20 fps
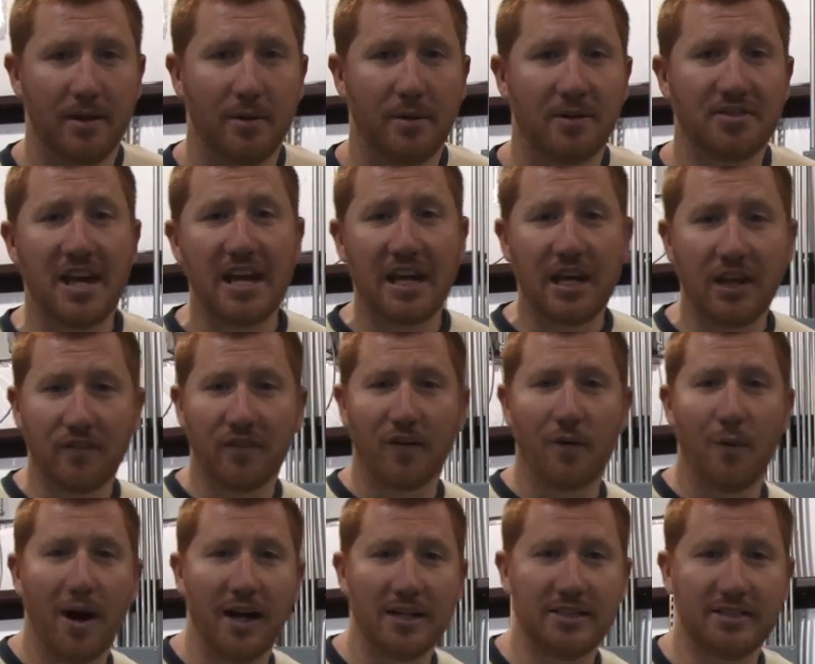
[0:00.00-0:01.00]
Well, thank you for
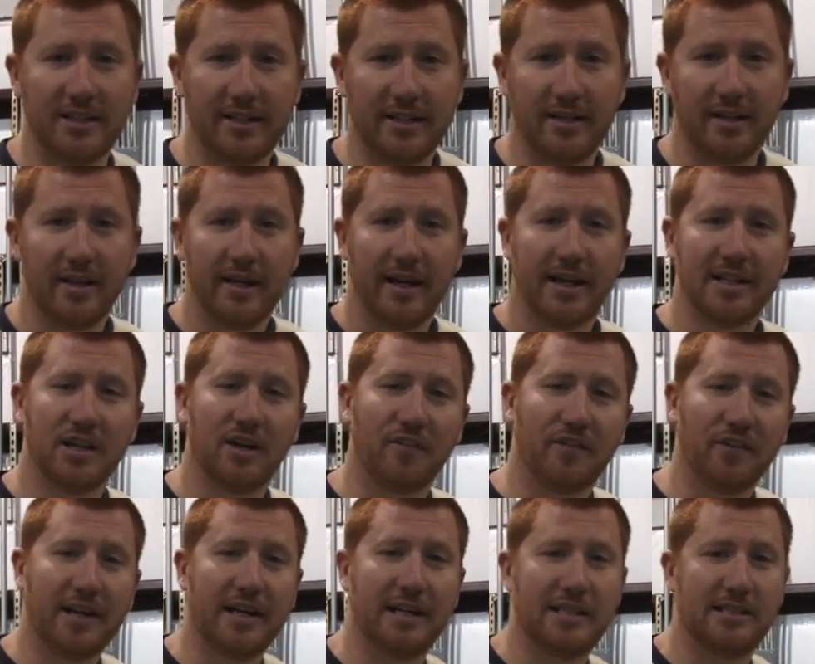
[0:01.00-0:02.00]
watching, and don't
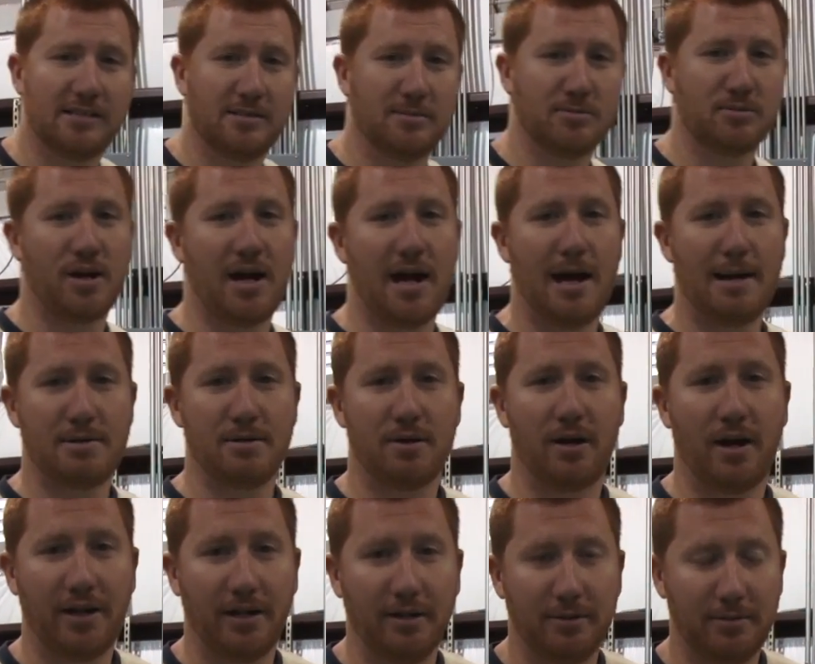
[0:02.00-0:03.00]
forget to subscribe to
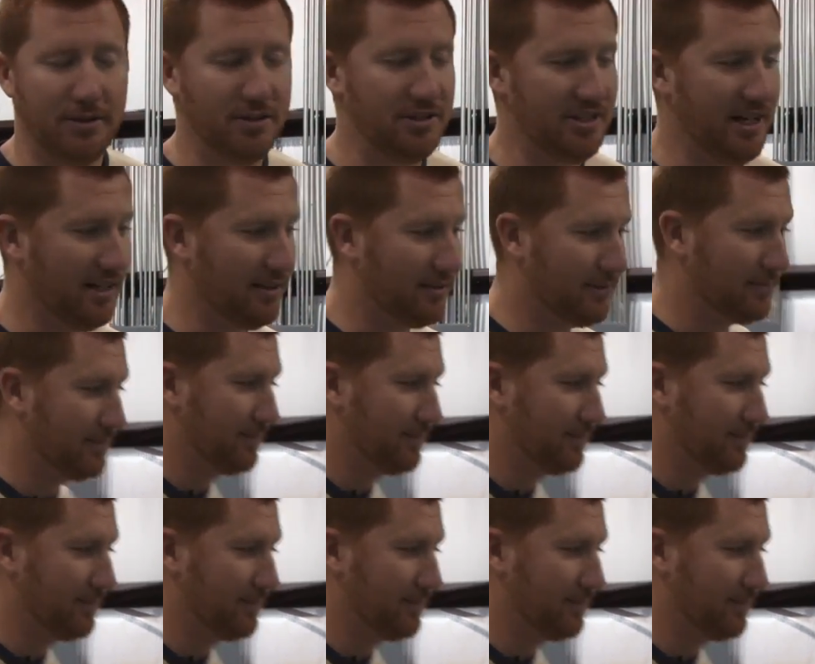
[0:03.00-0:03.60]
our YouTube channel.